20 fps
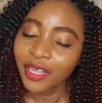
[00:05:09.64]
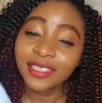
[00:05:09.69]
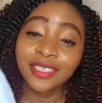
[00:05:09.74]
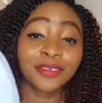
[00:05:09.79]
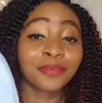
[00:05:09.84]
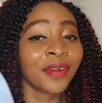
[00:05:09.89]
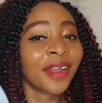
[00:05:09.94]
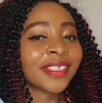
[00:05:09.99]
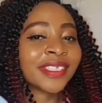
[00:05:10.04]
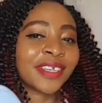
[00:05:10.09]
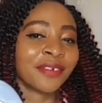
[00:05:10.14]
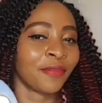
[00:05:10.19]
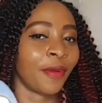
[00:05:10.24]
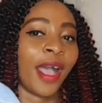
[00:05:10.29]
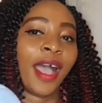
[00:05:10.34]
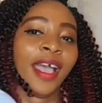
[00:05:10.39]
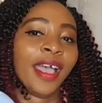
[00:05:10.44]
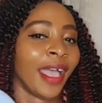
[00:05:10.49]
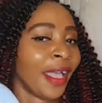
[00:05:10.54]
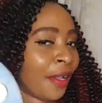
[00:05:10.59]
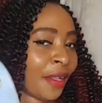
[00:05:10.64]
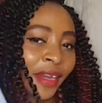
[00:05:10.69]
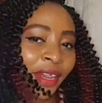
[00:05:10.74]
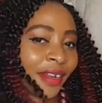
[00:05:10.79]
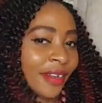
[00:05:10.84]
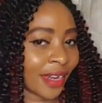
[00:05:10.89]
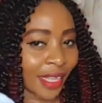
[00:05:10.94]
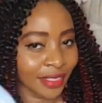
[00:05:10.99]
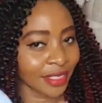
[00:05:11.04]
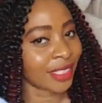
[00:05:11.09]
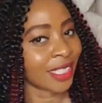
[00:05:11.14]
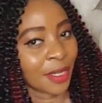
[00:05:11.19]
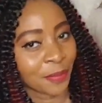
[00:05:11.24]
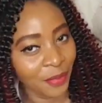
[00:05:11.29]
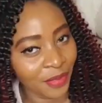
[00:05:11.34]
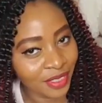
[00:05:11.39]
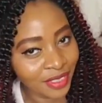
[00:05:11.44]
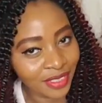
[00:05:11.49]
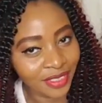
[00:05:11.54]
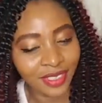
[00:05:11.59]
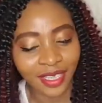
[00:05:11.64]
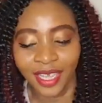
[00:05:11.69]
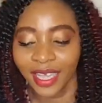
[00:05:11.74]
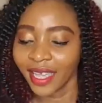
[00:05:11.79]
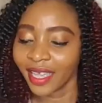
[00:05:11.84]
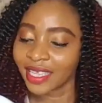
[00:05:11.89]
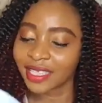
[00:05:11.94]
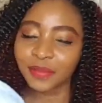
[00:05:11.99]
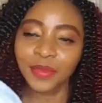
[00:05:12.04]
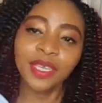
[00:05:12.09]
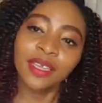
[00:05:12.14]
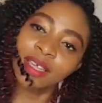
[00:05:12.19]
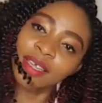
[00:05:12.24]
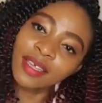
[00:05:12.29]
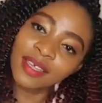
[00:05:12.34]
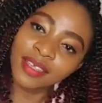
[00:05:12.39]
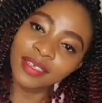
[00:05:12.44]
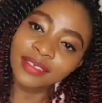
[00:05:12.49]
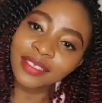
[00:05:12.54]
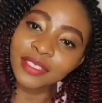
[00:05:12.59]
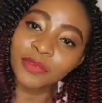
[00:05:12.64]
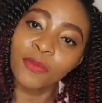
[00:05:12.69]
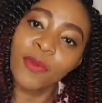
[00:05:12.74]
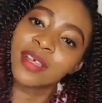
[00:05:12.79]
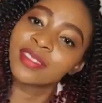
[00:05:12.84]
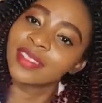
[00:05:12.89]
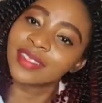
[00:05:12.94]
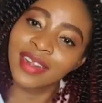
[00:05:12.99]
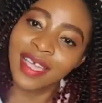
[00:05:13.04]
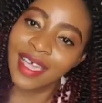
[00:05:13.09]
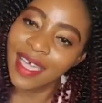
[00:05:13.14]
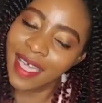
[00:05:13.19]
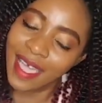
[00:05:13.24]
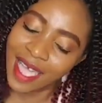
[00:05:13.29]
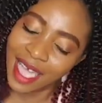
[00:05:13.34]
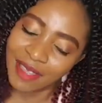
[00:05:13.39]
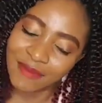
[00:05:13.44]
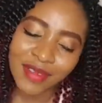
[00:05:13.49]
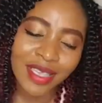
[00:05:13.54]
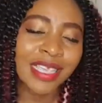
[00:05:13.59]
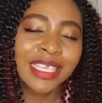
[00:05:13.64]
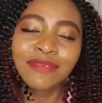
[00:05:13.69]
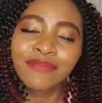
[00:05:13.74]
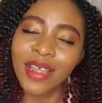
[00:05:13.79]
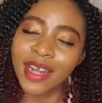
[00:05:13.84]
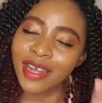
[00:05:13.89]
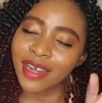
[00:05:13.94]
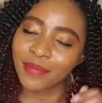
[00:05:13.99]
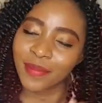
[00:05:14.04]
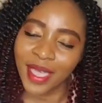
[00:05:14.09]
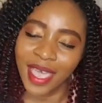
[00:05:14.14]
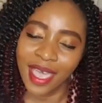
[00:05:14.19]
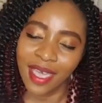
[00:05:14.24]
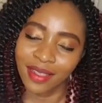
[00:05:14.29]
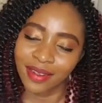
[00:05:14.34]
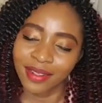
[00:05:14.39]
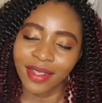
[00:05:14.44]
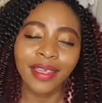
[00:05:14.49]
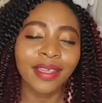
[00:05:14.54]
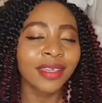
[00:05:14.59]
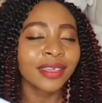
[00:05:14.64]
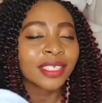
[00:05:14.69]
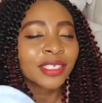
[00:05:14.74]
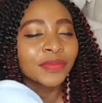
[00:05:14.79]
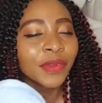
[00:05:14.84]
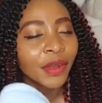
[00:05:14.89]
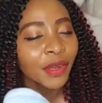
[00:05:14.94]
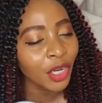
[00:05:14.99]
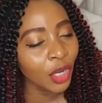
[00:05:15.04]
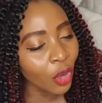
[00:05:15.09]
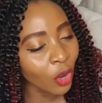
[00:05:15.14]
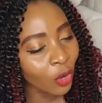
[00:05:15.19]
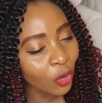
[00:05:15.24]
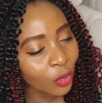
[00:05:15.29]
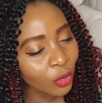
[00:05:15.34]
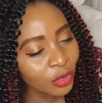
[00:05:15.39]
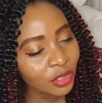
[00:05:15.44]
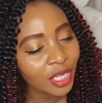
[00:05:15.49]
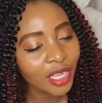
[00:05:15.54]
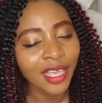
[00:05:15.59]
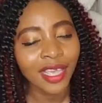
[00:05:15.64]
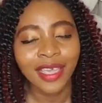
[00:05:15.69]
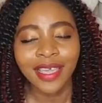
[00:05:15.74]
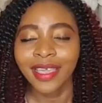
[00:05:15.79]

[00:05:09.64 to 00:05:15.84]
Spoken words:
The reason why I got under slippers is because the one that I have is very bad. Like, it's very old.